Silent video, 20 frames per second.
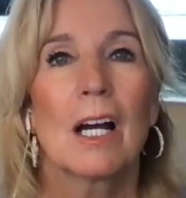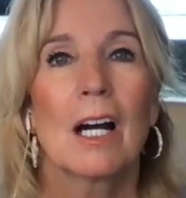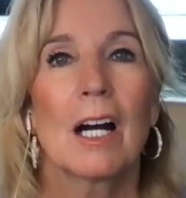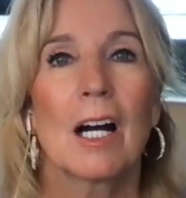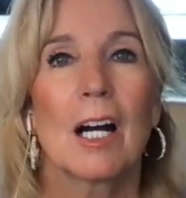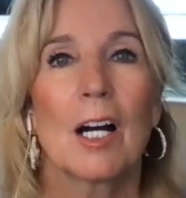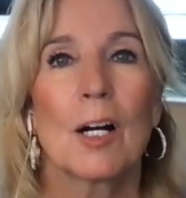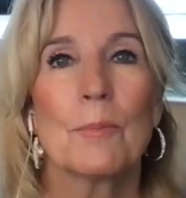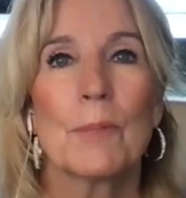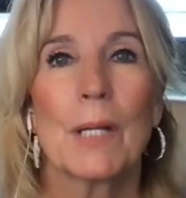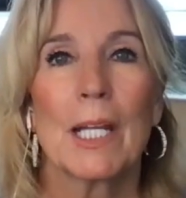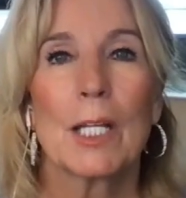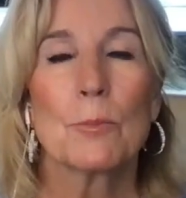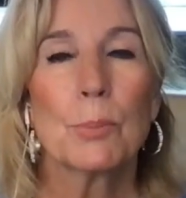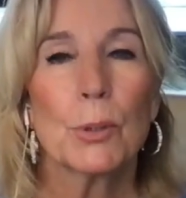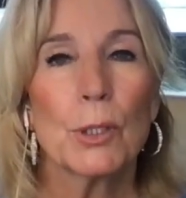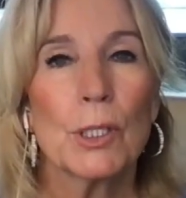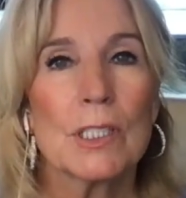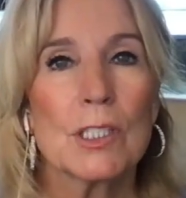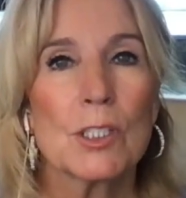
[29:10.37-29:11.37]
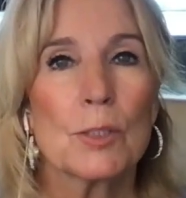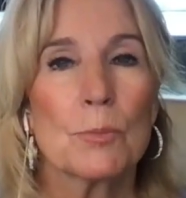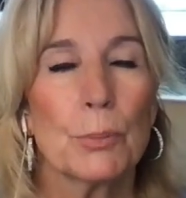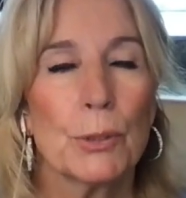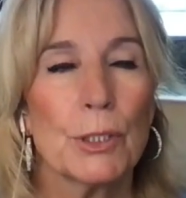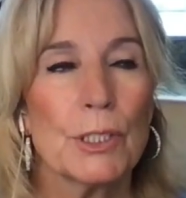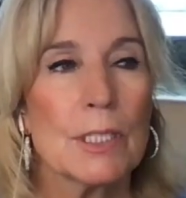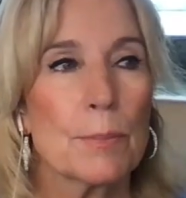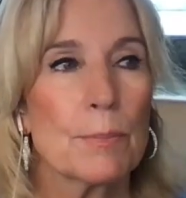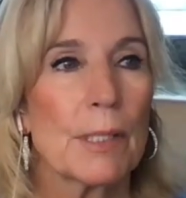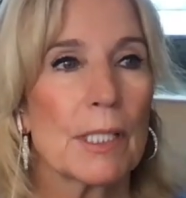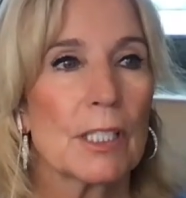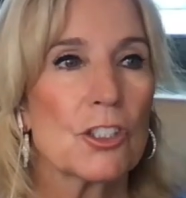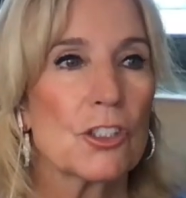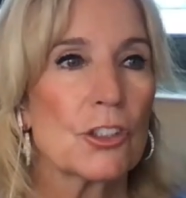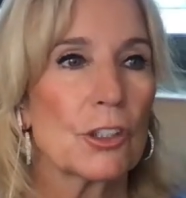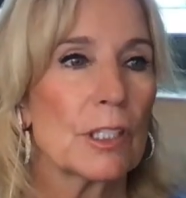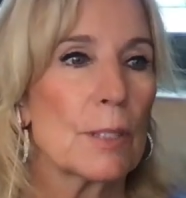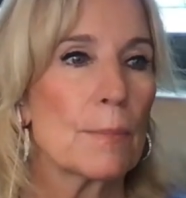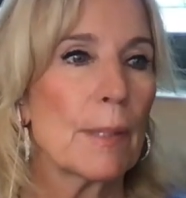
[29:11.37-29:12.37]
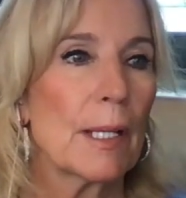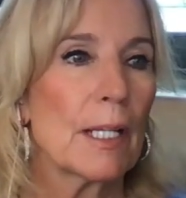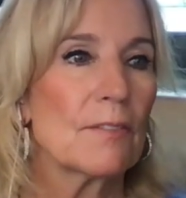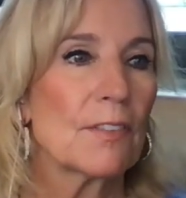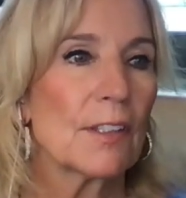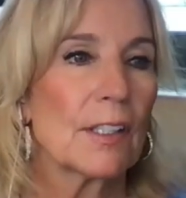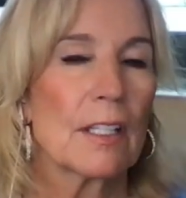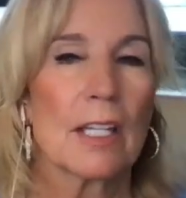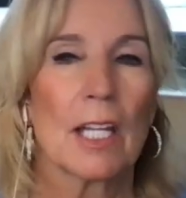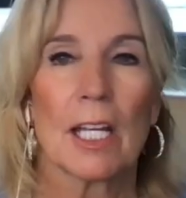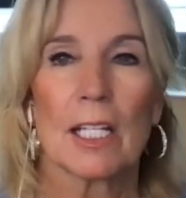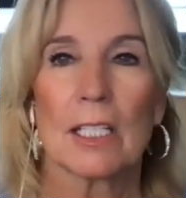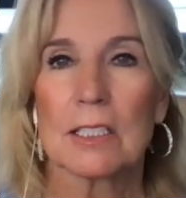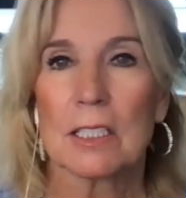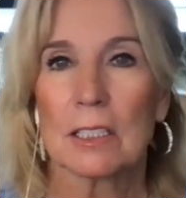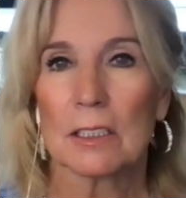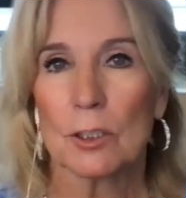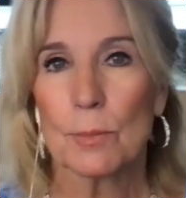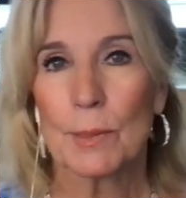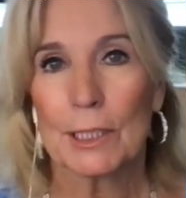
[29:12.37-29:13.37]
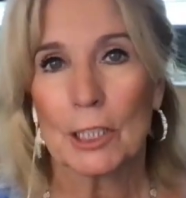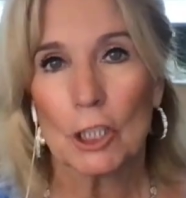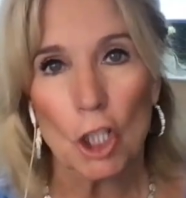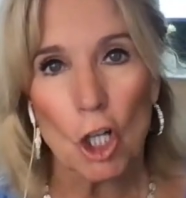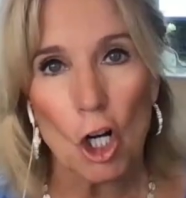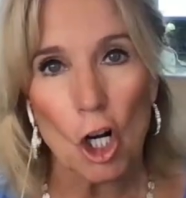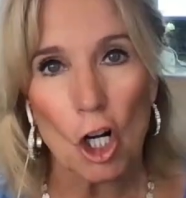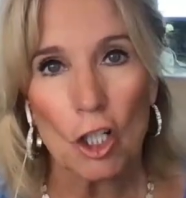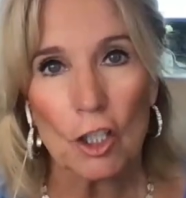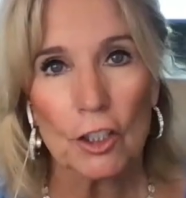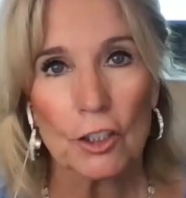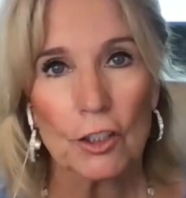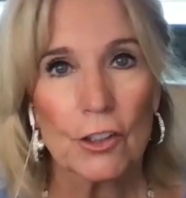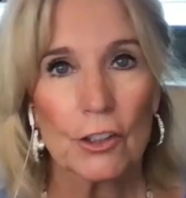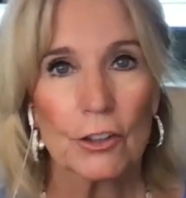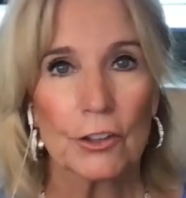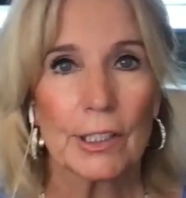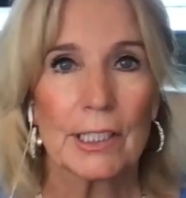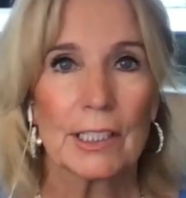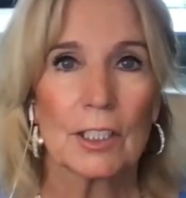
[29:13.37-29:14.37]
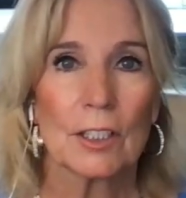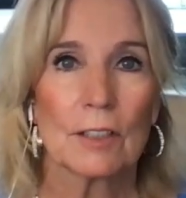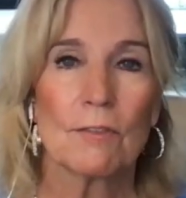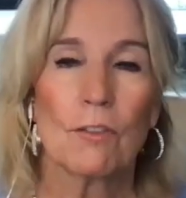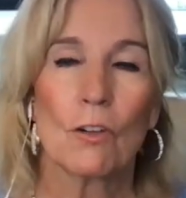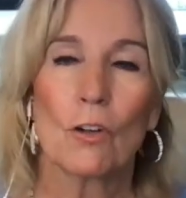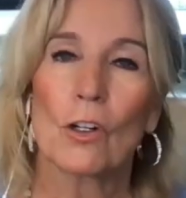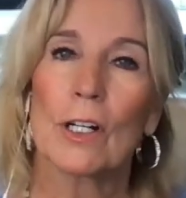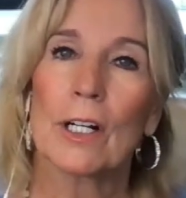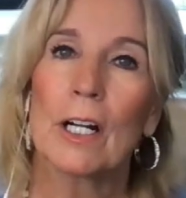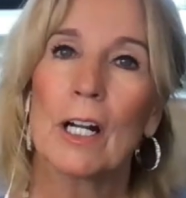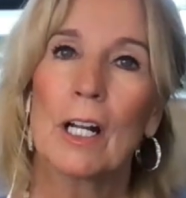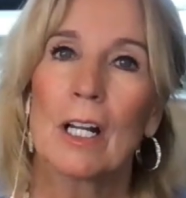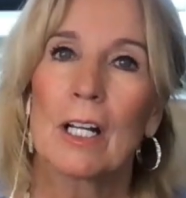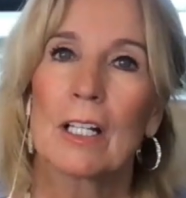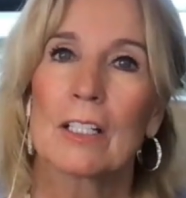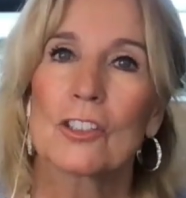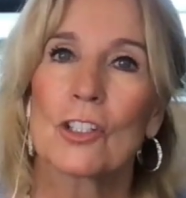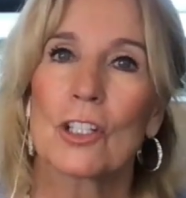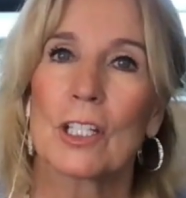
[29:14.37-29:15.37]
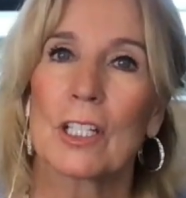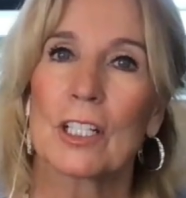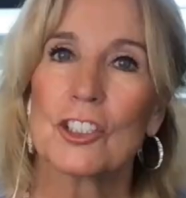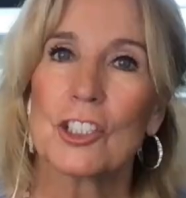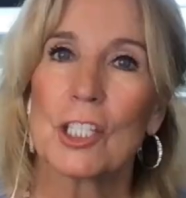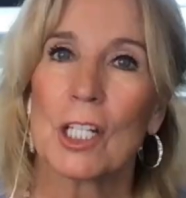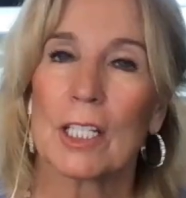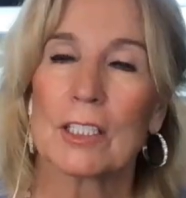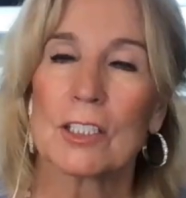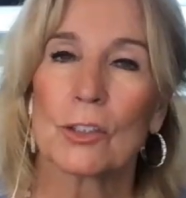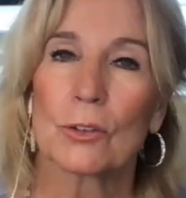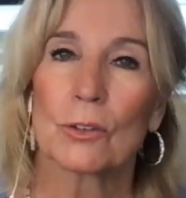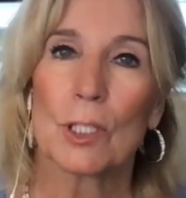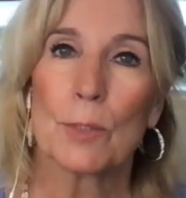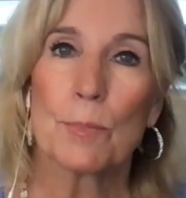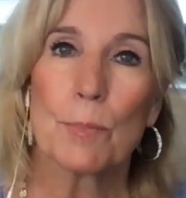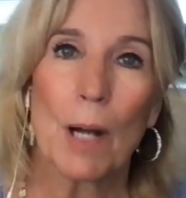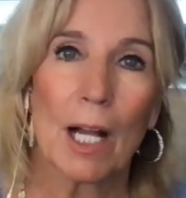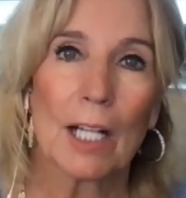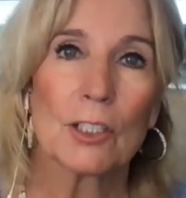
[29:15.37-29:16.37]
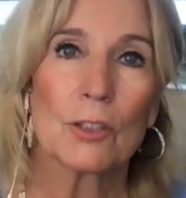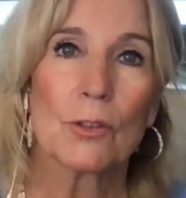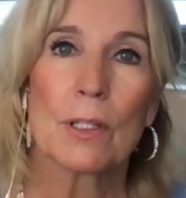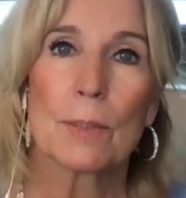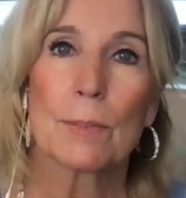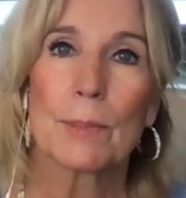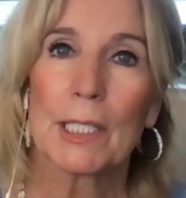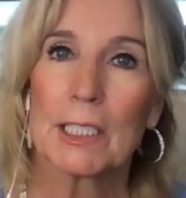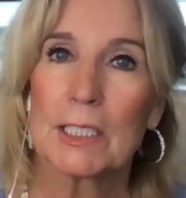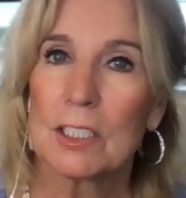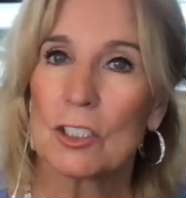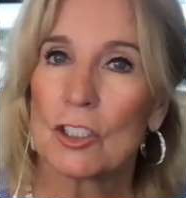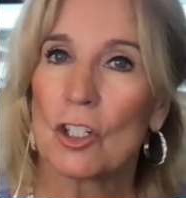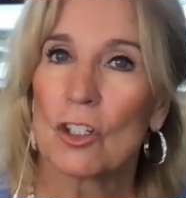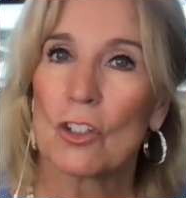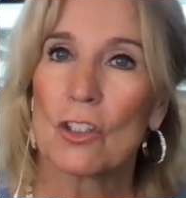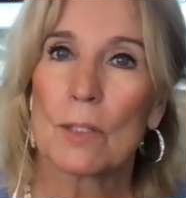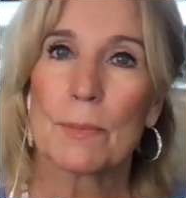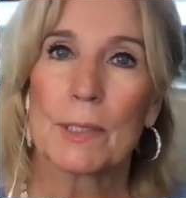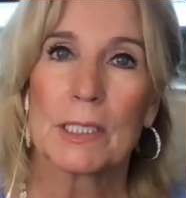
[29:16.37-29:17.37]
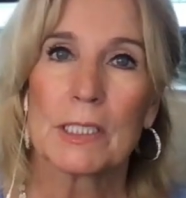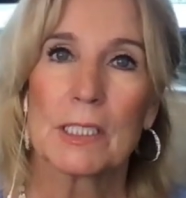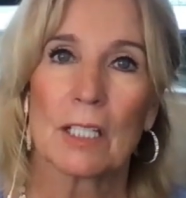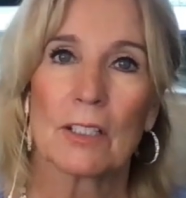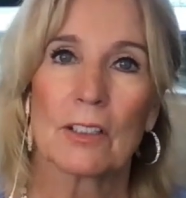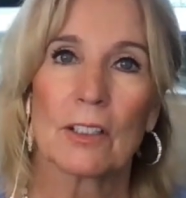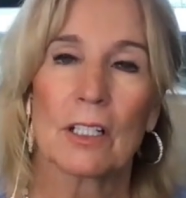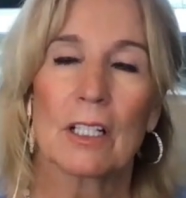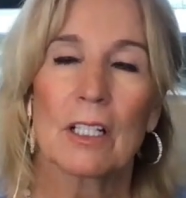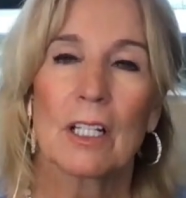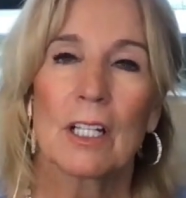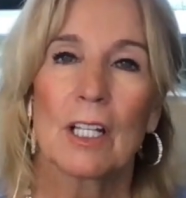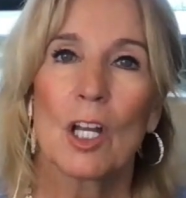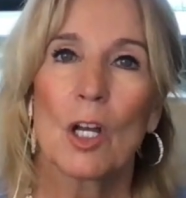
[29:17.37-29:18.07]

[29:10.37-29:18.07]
And prison ministry, the benefit of that, it's a little bit longer they're in there for, so you get a chance to really bond with them and get to know them, etc.